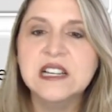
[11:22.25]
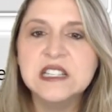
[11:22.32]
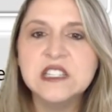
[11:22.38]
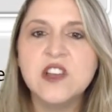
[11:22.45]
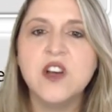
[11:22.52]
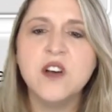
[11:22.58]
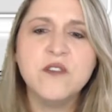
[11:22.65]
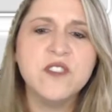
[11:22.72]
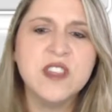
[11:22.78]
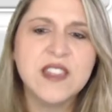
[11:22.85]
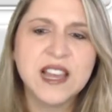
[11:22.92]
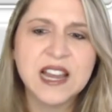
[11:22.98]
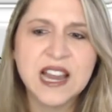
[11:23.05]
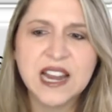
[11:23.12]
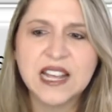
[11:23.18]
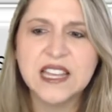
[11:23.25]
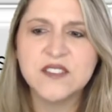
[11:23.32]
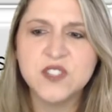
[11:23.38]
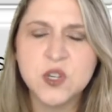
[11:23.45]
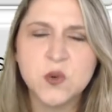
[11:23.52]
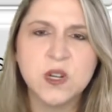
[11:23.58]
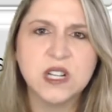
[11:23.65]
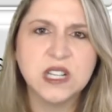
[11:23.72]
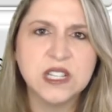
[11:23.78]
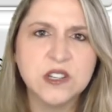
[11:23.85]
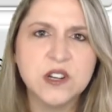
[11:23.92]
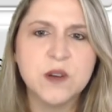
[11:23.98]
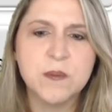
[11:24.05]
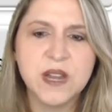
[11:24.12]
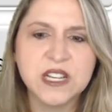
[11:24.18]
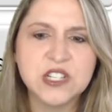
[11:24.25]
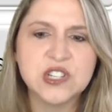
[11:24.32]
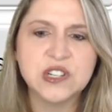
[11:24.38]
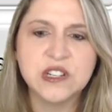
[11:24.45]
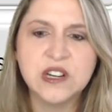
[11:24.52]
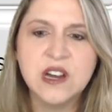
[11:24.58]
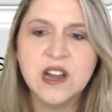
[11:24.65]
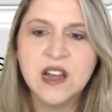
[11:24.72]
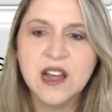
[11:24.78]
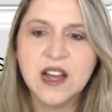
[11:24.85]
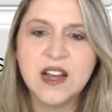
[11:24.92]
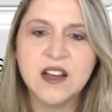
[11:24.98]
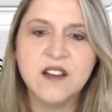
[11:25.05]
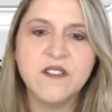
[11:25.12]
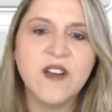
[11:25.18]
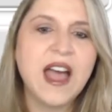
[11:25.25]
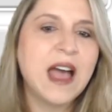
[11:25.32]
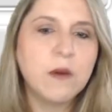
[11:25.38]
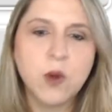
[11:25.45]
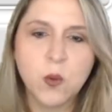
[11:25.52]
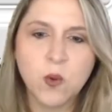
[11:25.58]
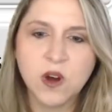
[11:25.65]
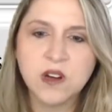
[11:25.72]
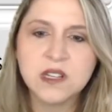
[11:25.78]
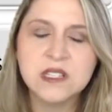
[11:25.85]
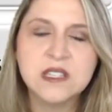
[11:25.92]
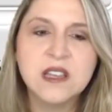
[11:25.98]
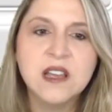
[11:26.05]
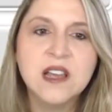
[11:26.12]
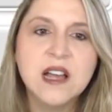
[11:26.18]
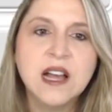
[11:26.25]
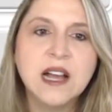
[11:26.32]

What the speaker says: So hopefully that kind of gives you a clearer picture of how it works.